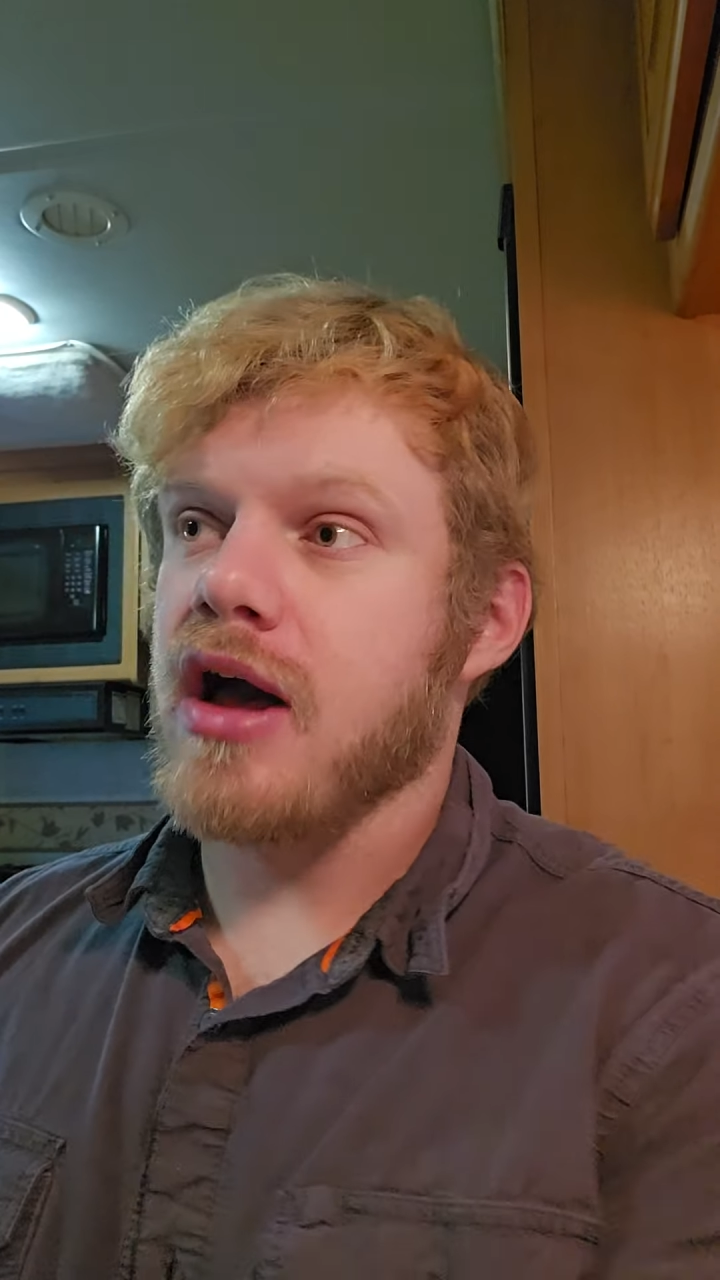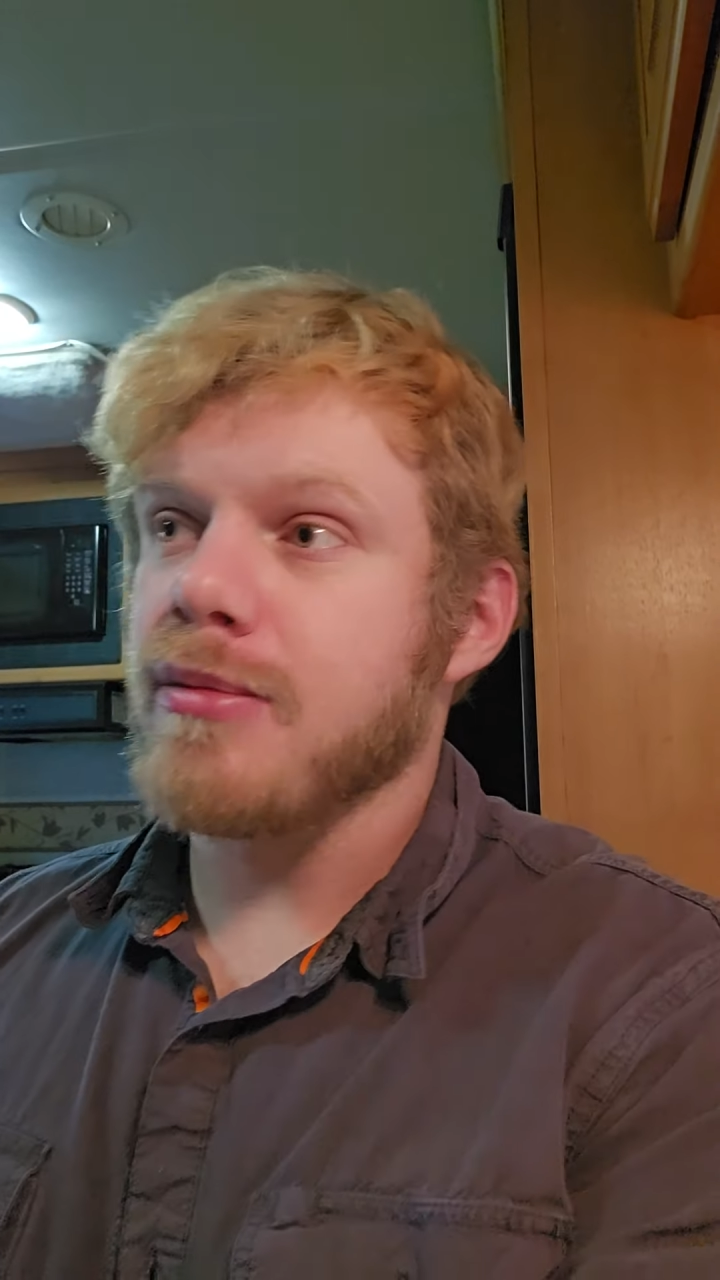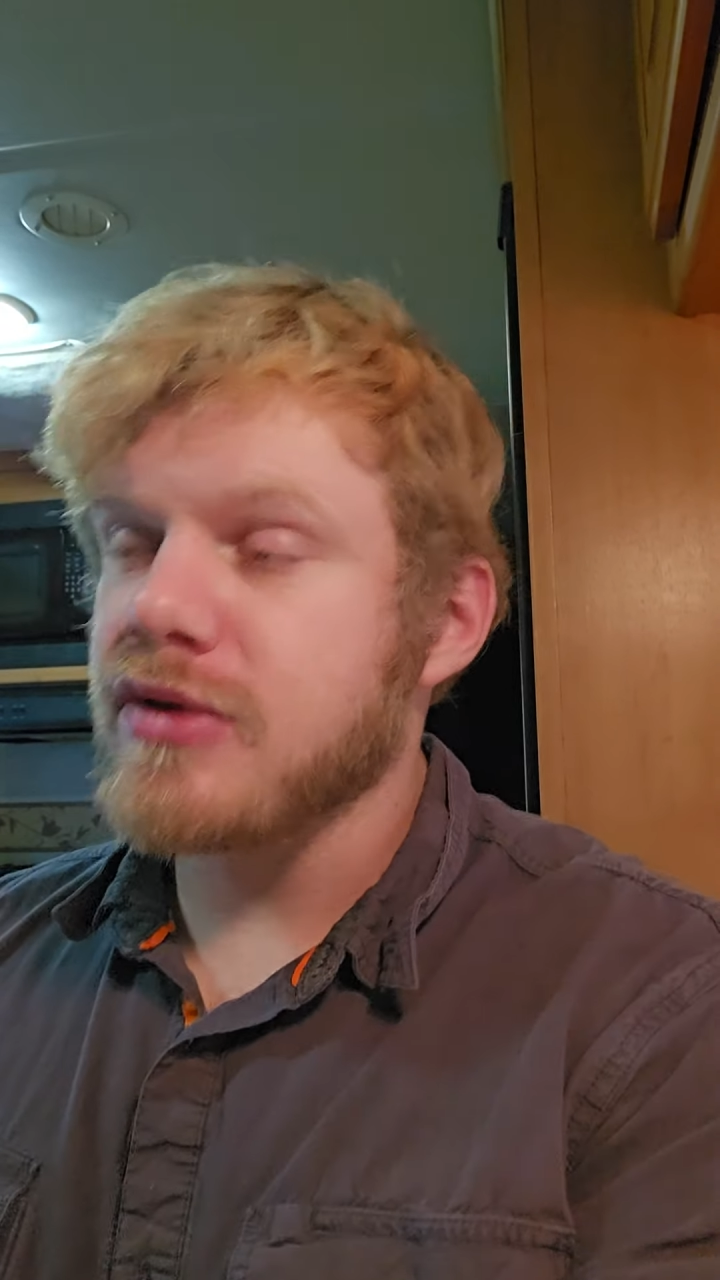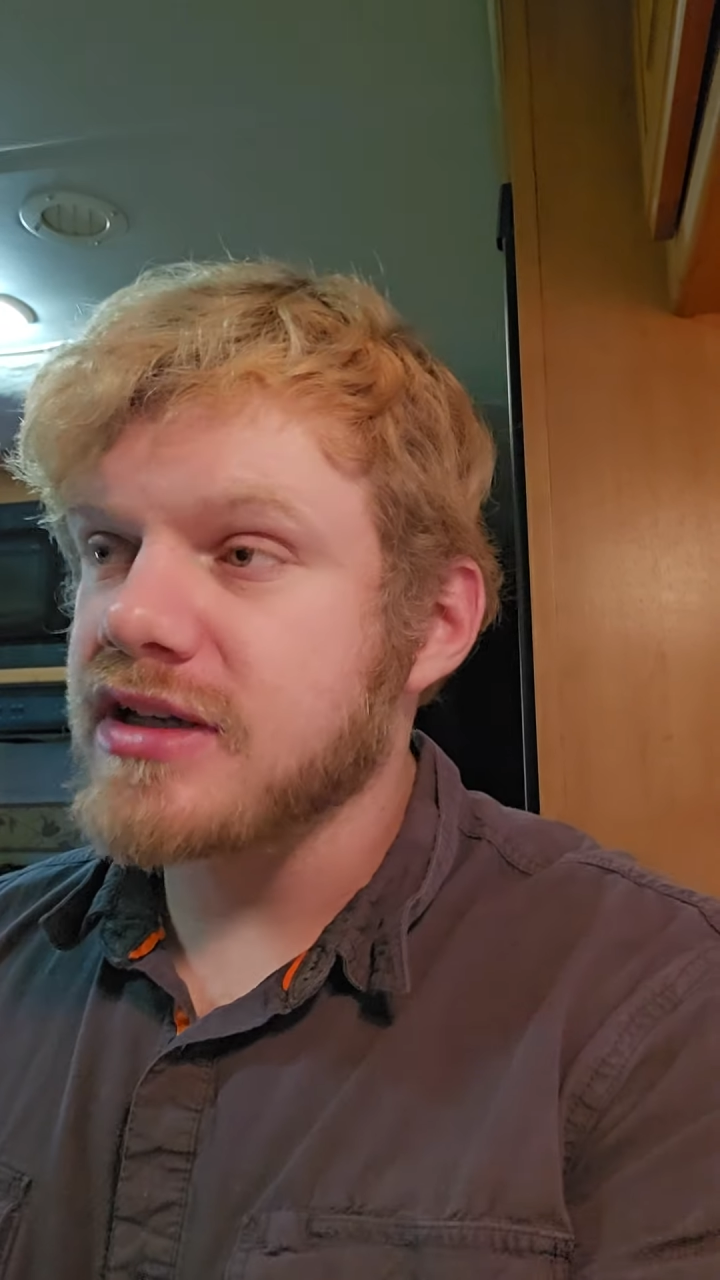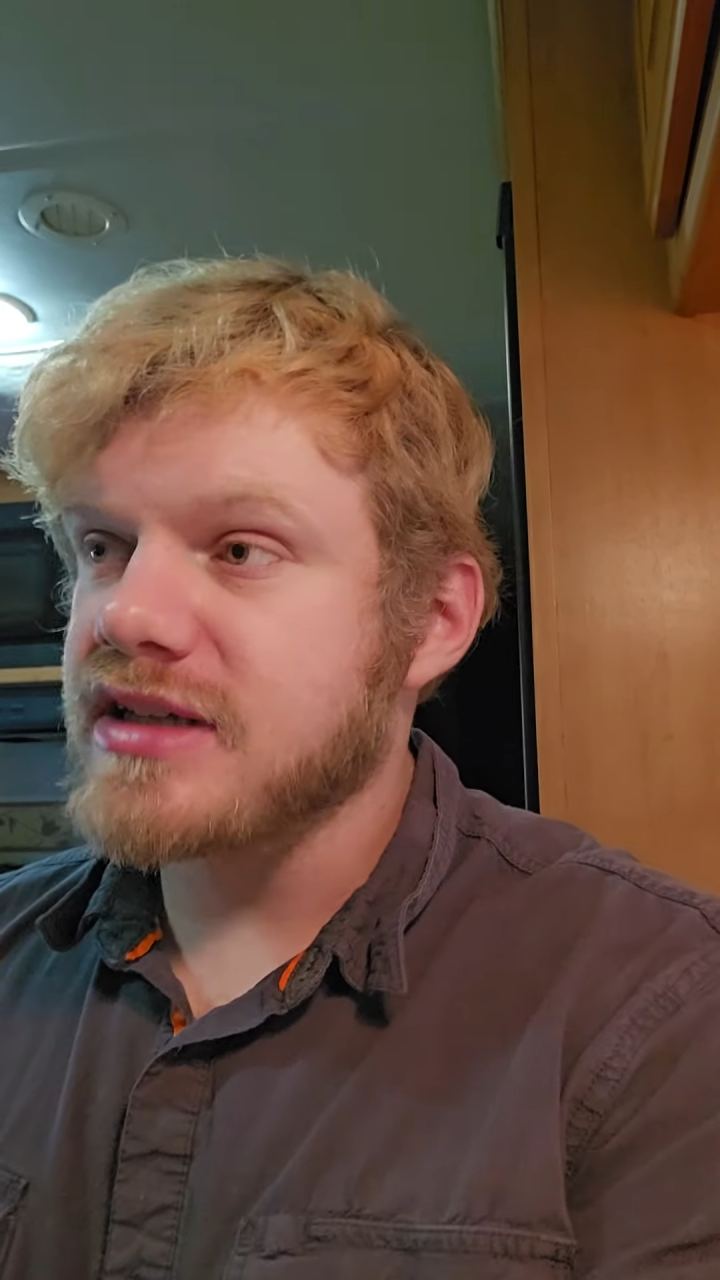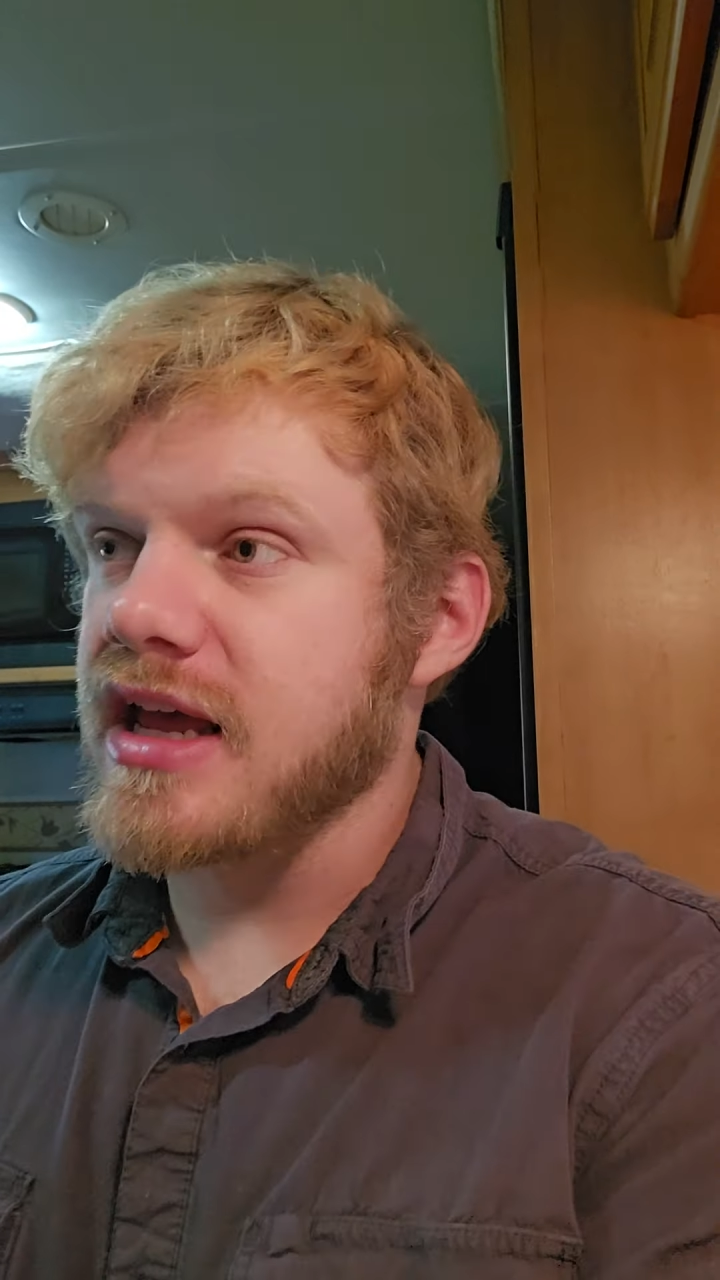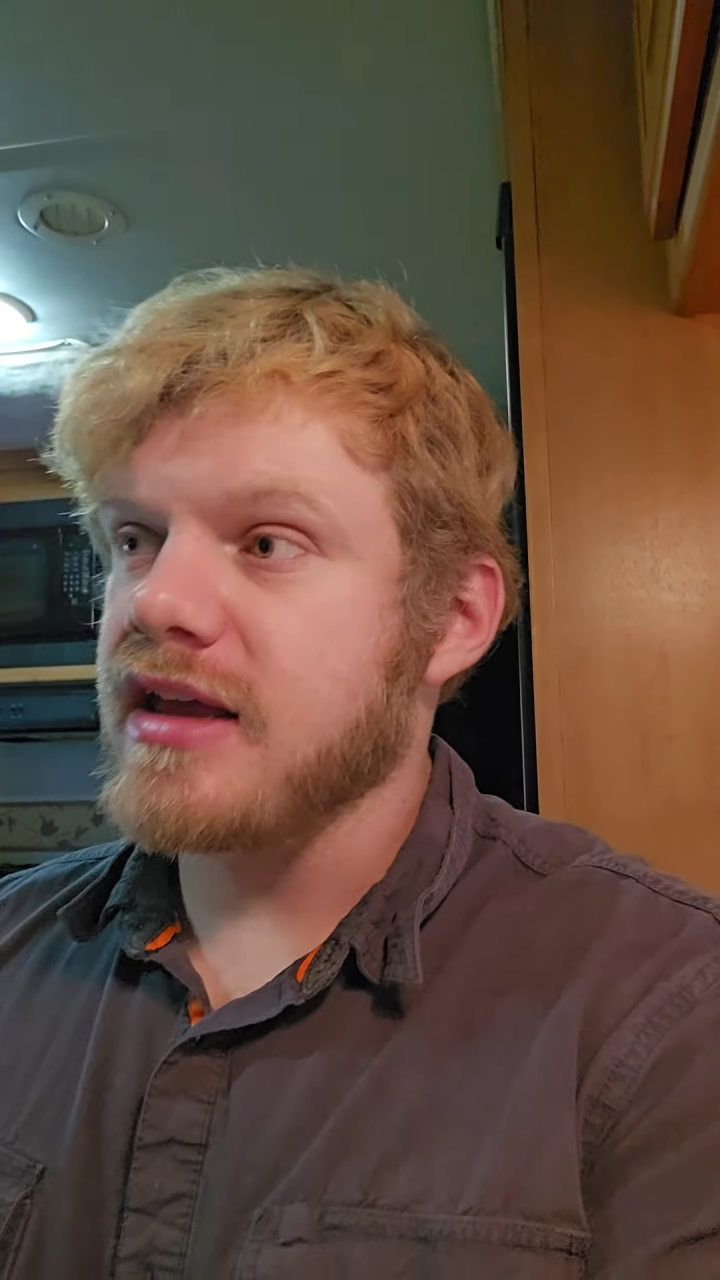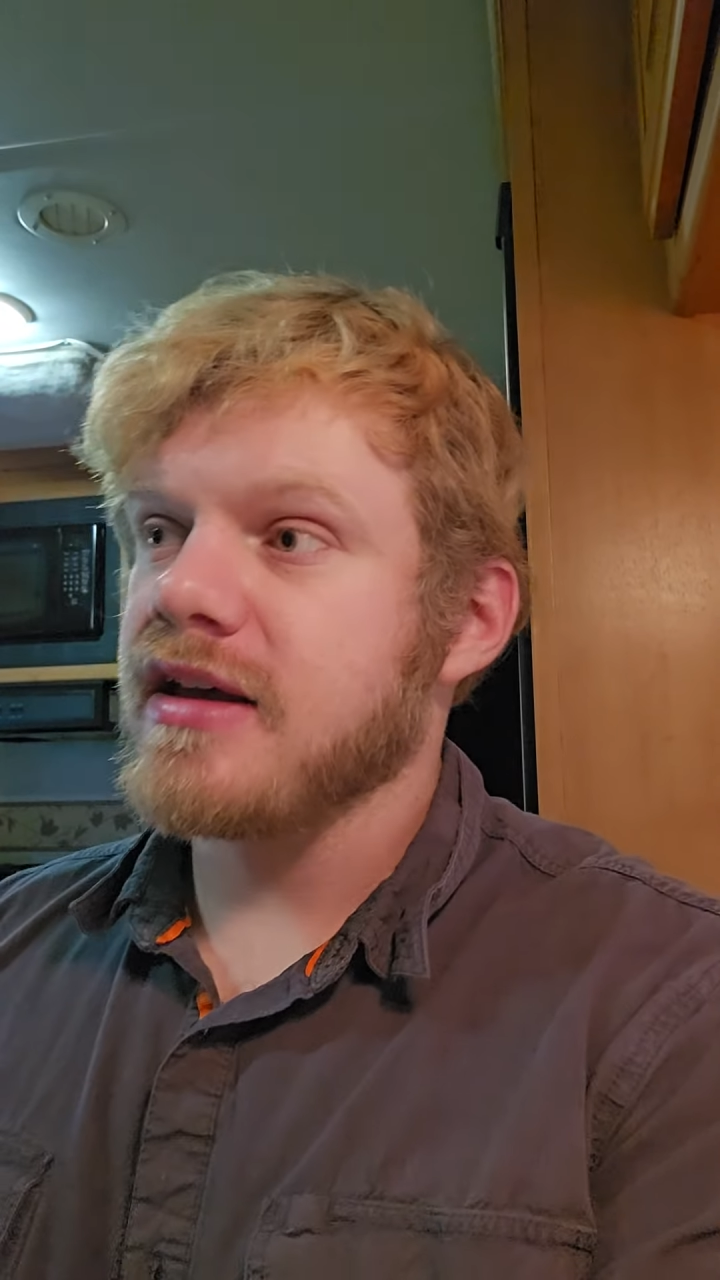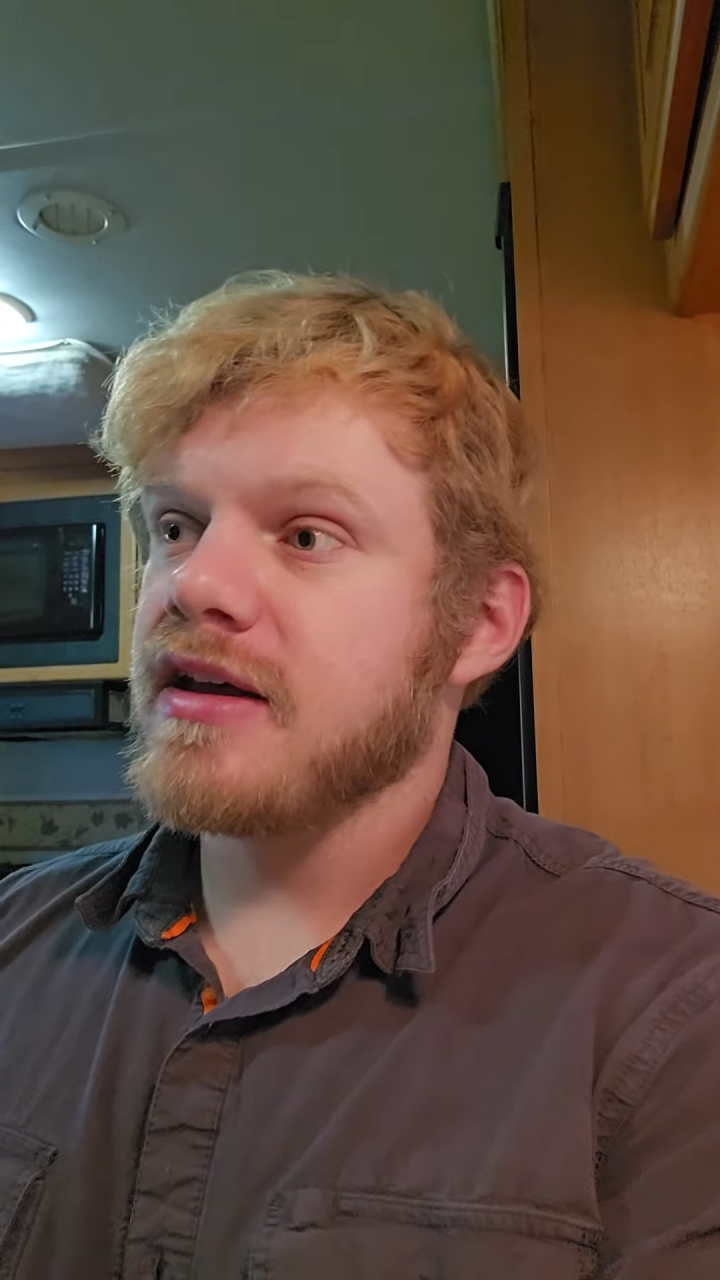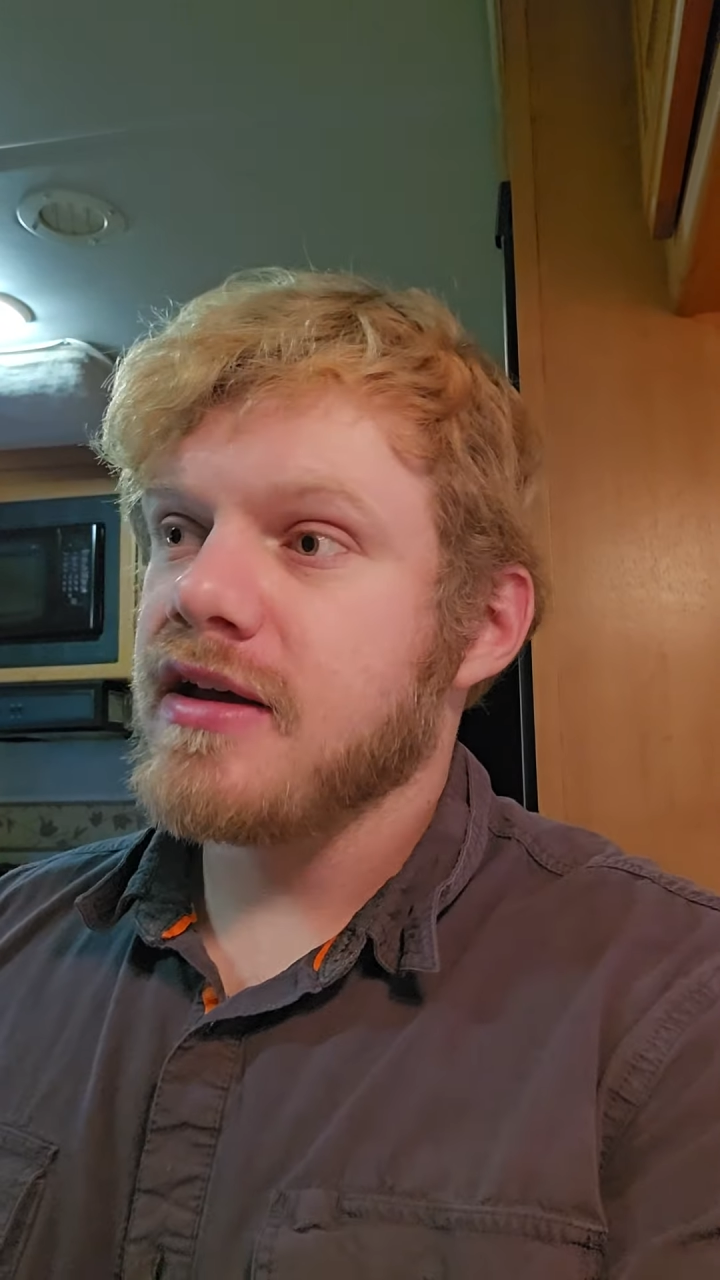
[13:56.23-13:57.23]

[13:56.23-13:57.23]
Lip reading: I'm going to take